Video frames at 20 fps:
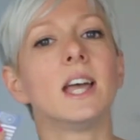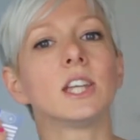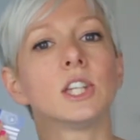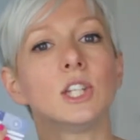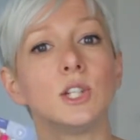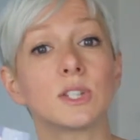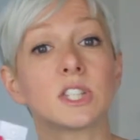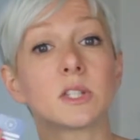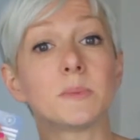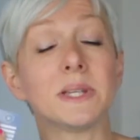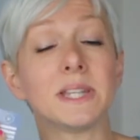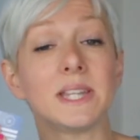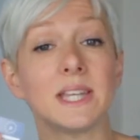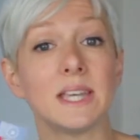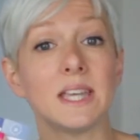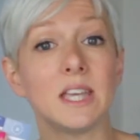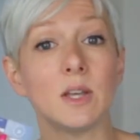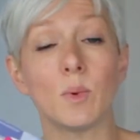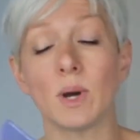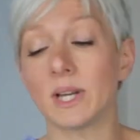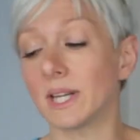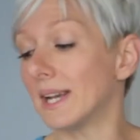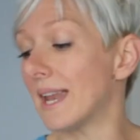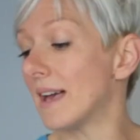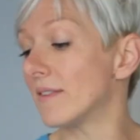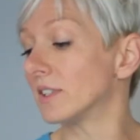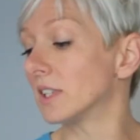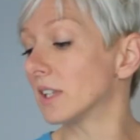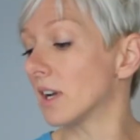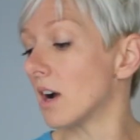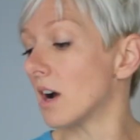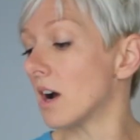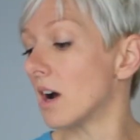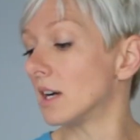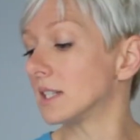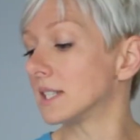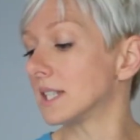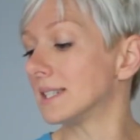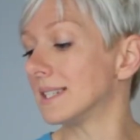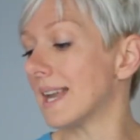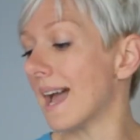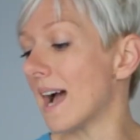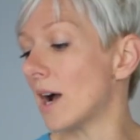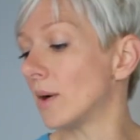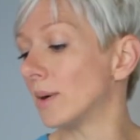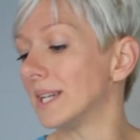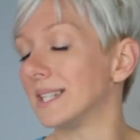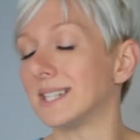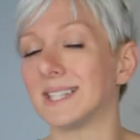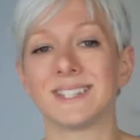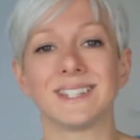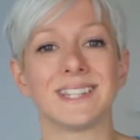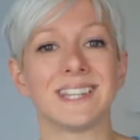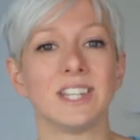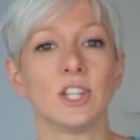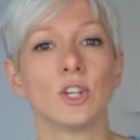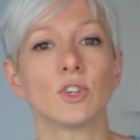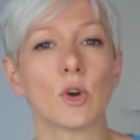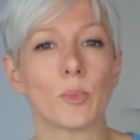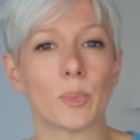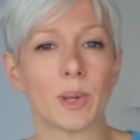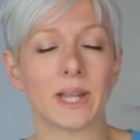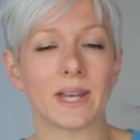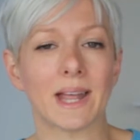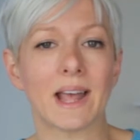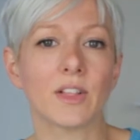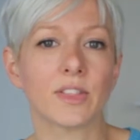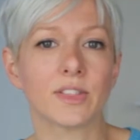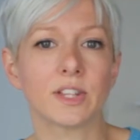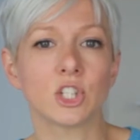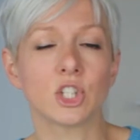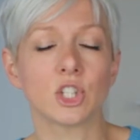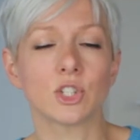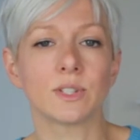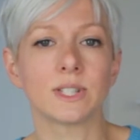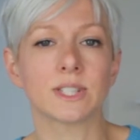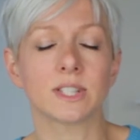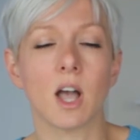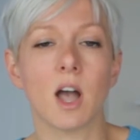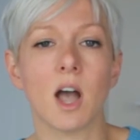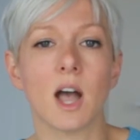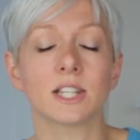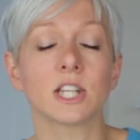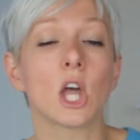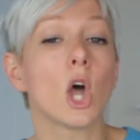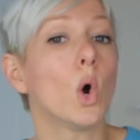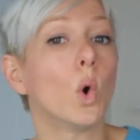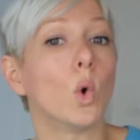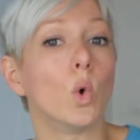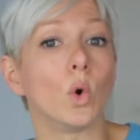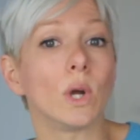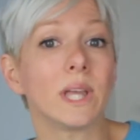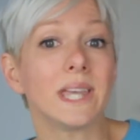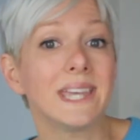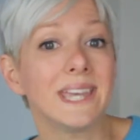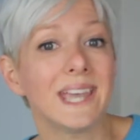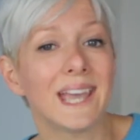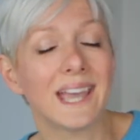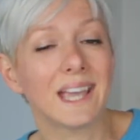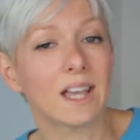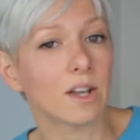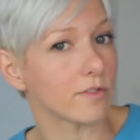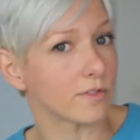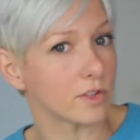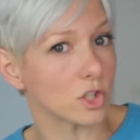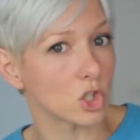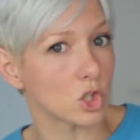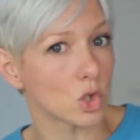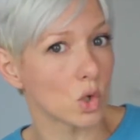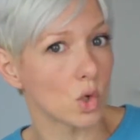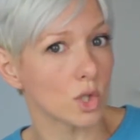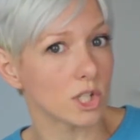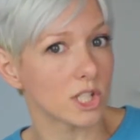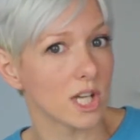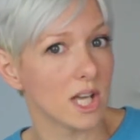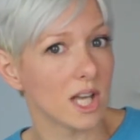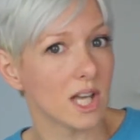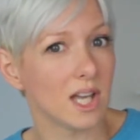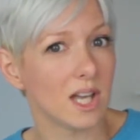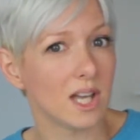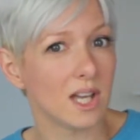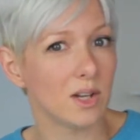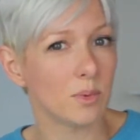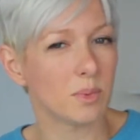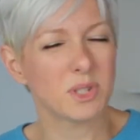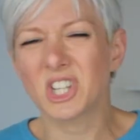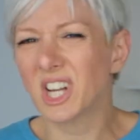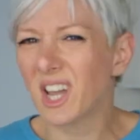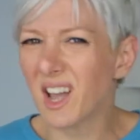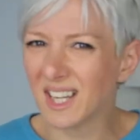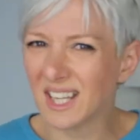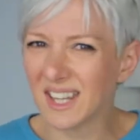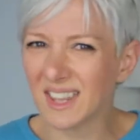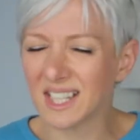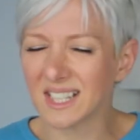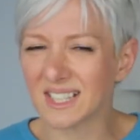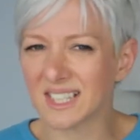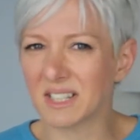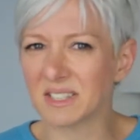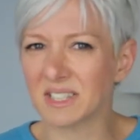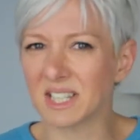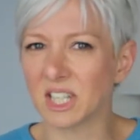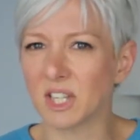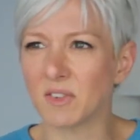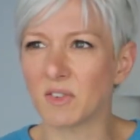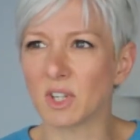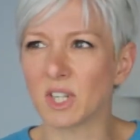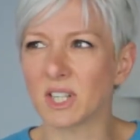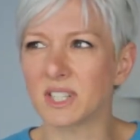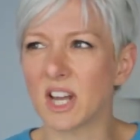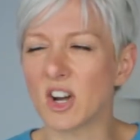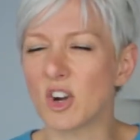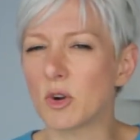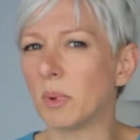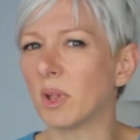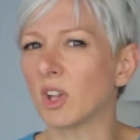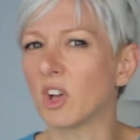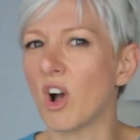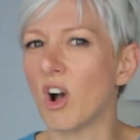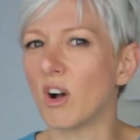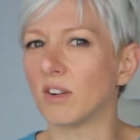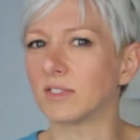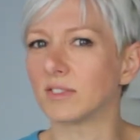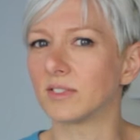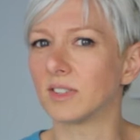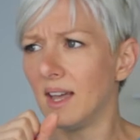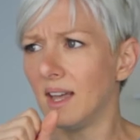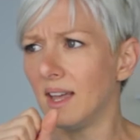Used to be the E111 card, now it is the European Health Insurance Card, or Ehic for short, which I kind of think sounds like you've got a terrible cough.